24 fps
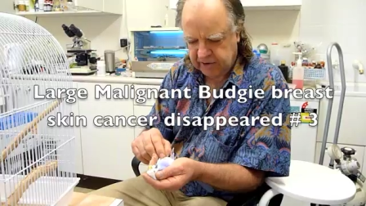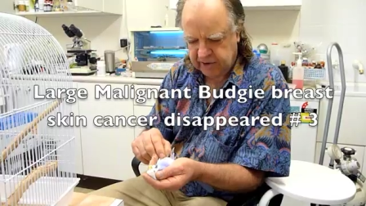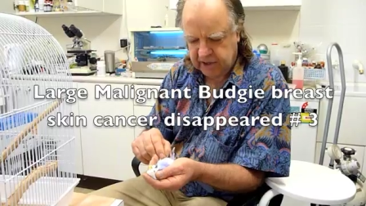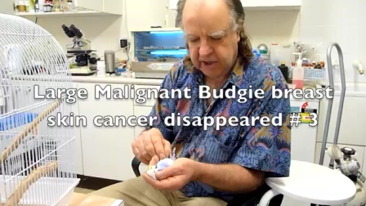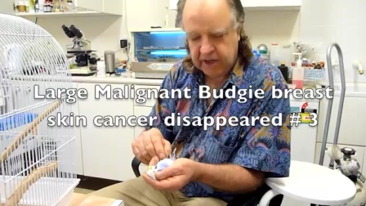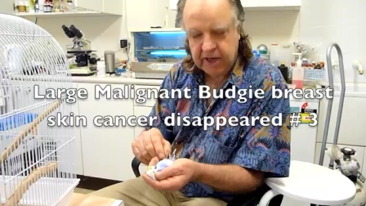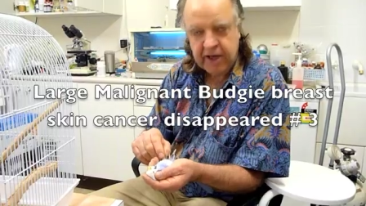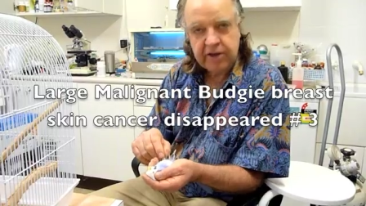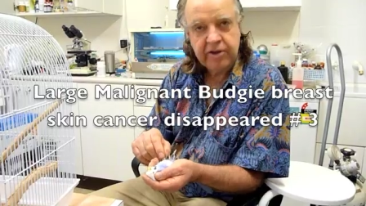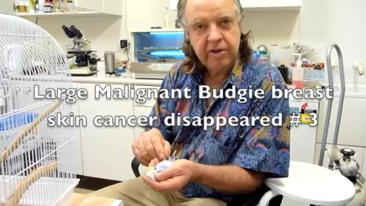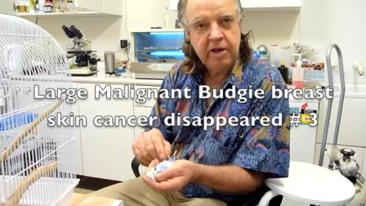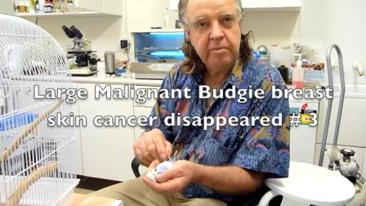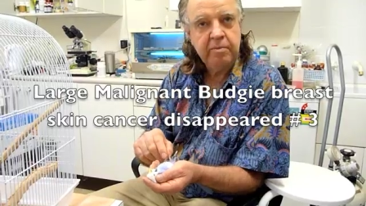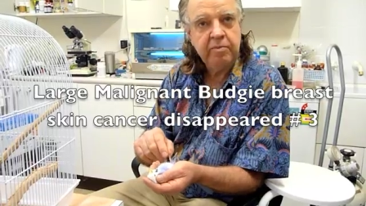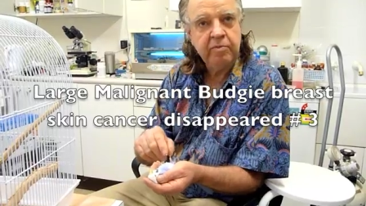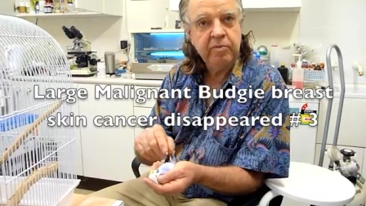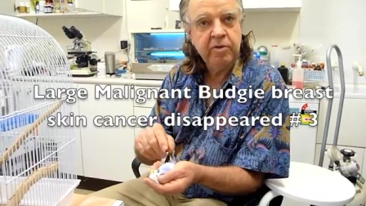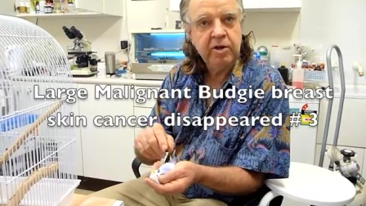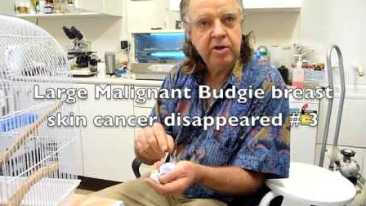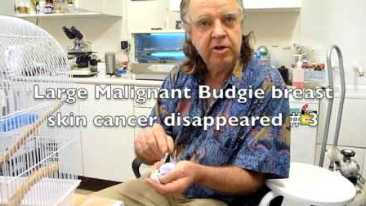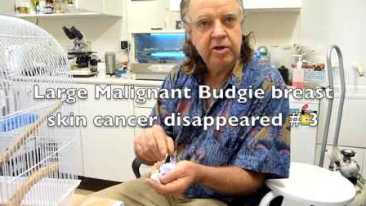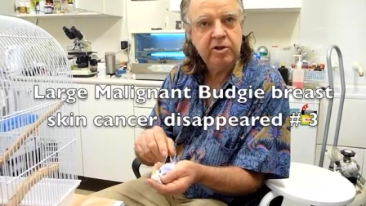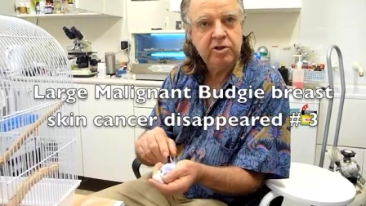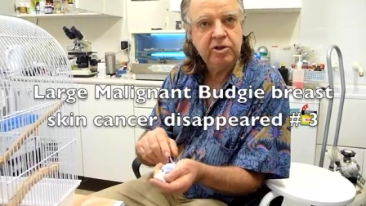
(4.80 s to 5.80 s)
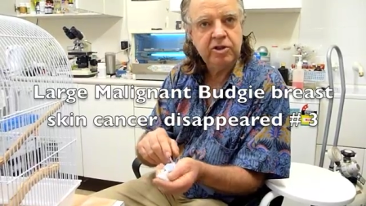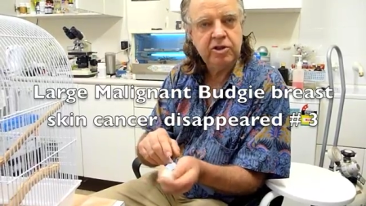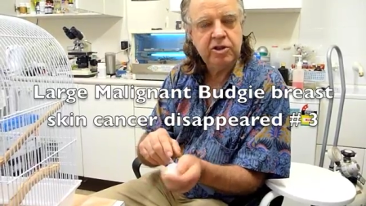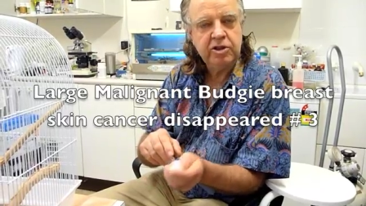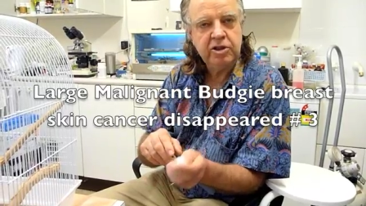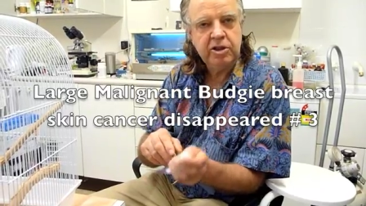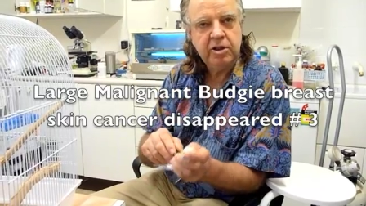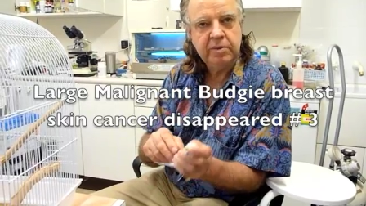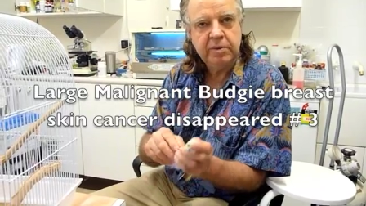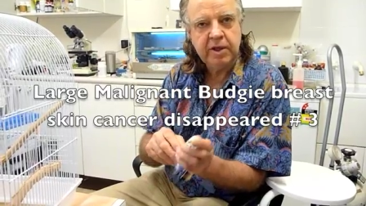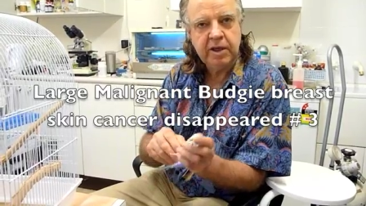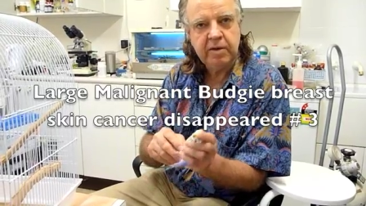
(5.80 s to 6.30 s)
that had the huge
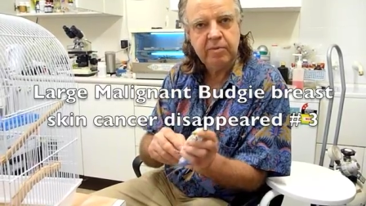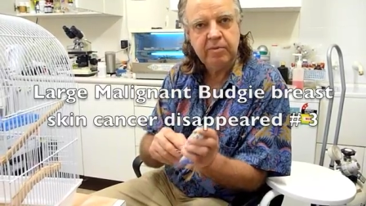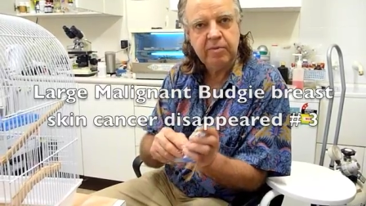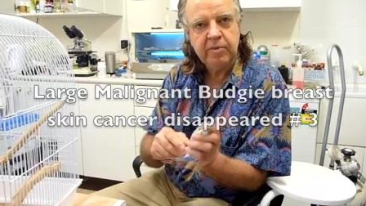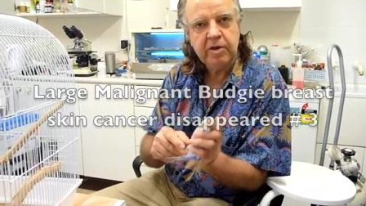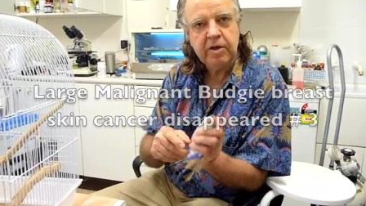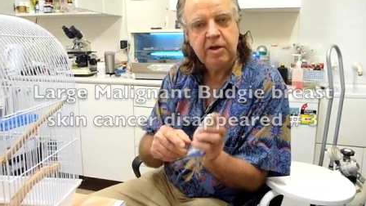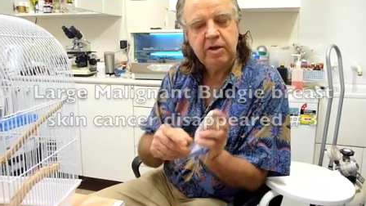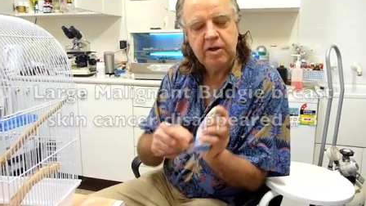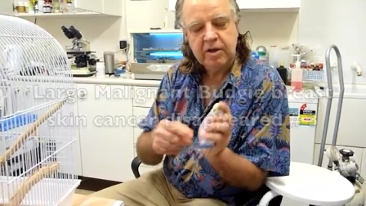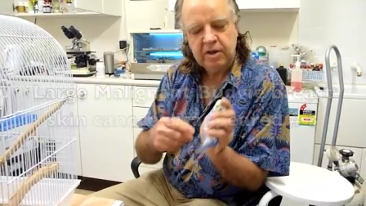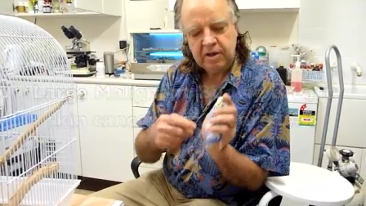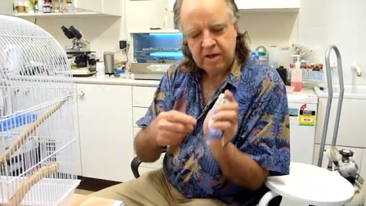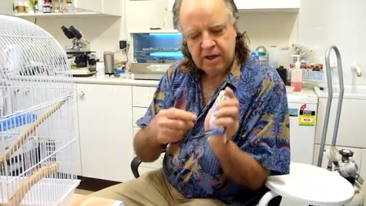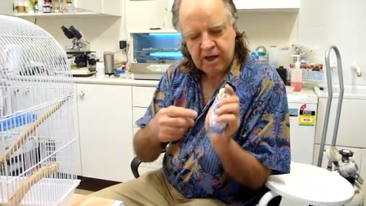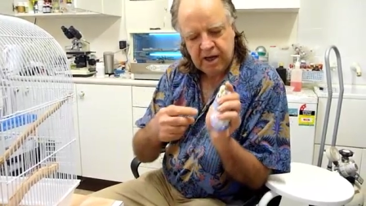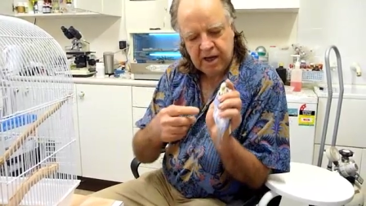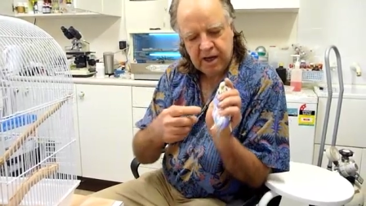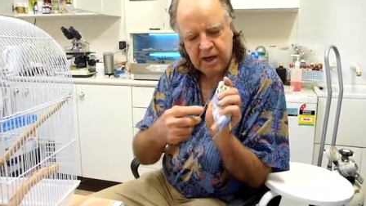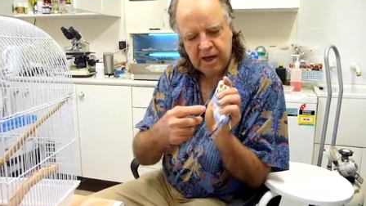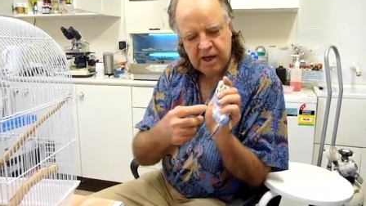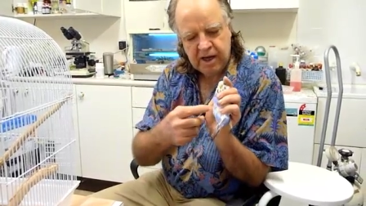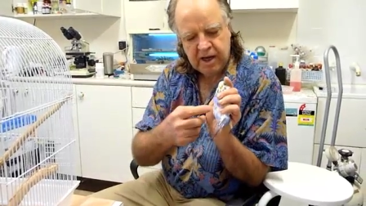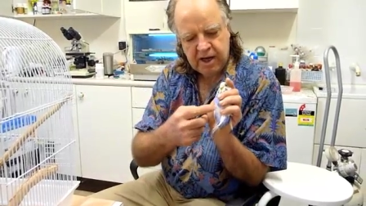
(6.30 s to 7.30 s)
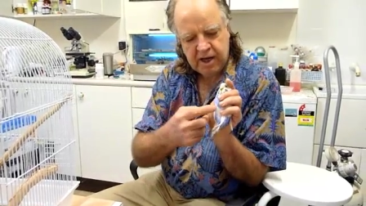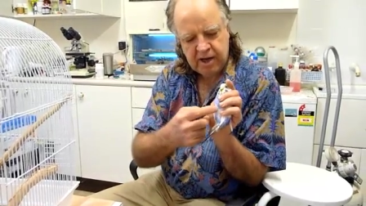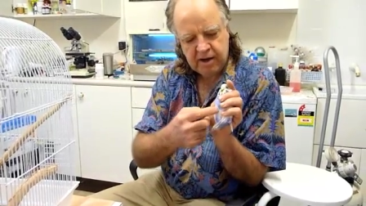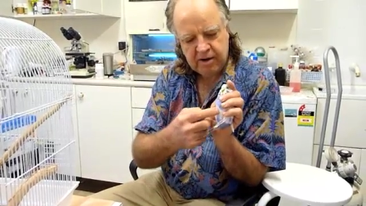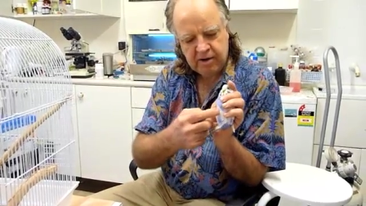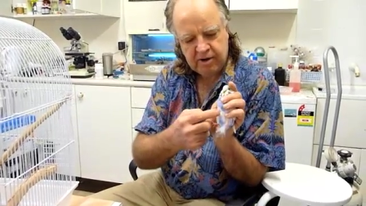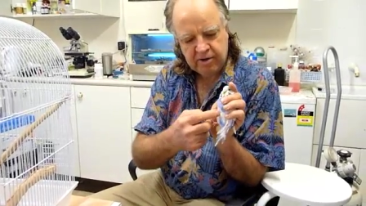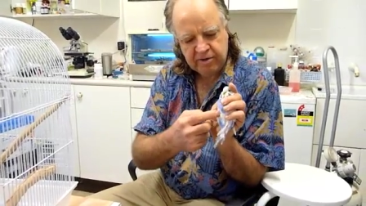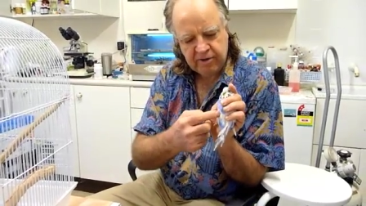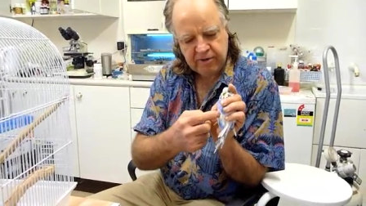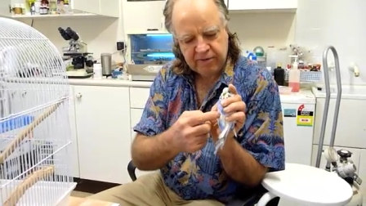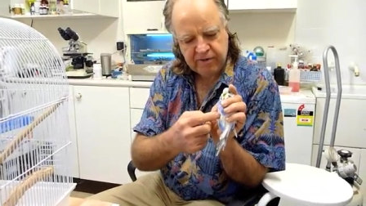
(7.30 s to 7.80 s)
tumour uh,
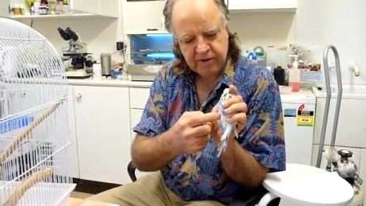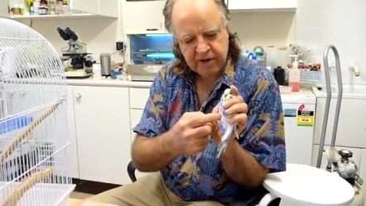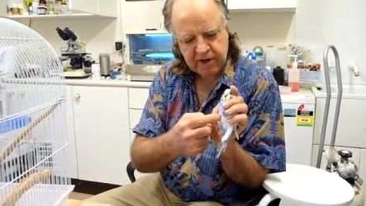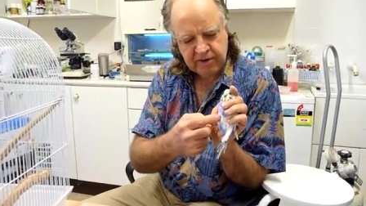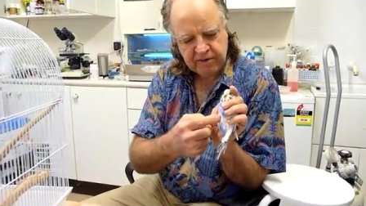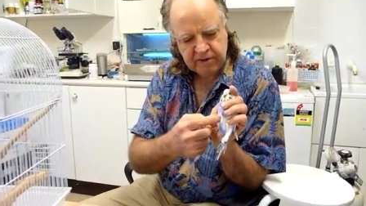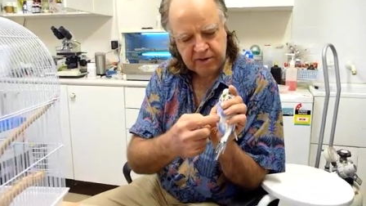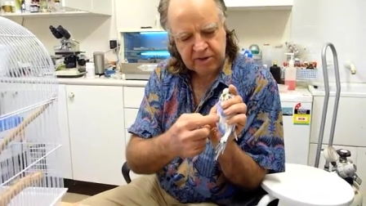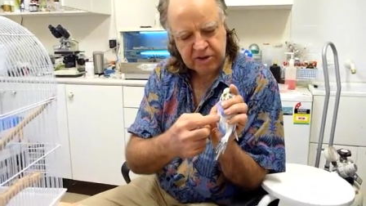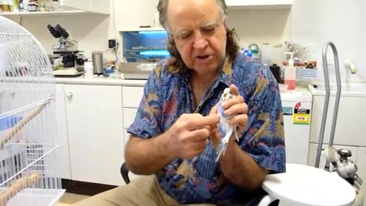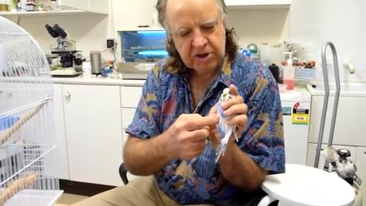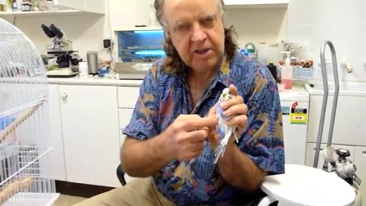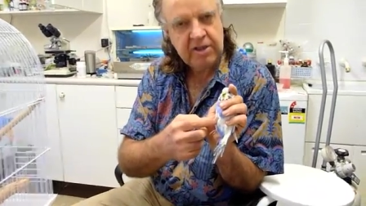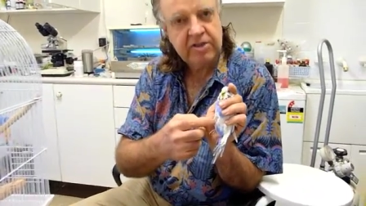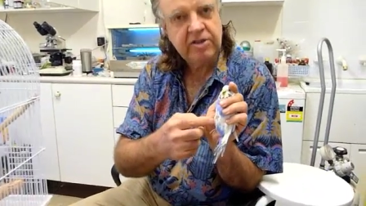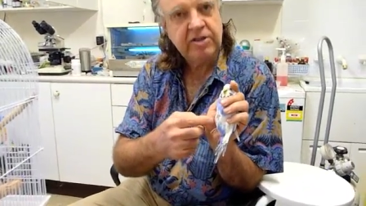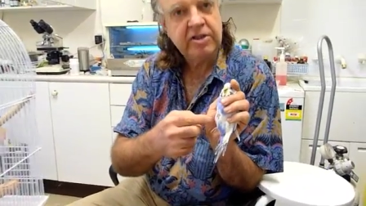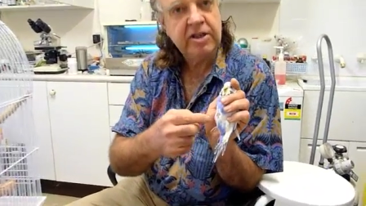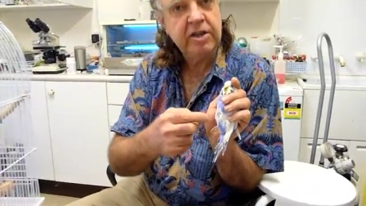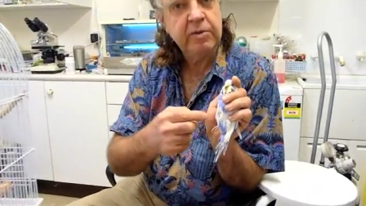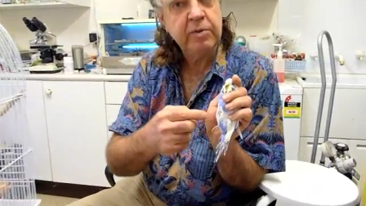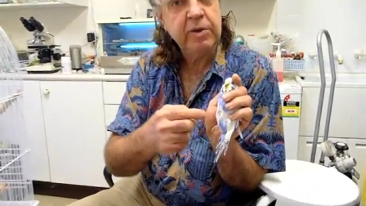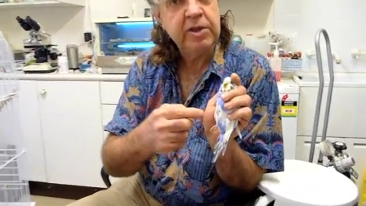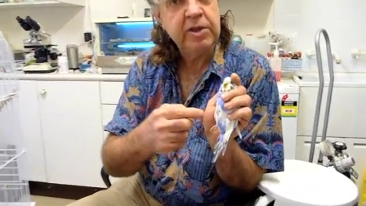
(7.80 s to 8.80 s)
on the front of its chest that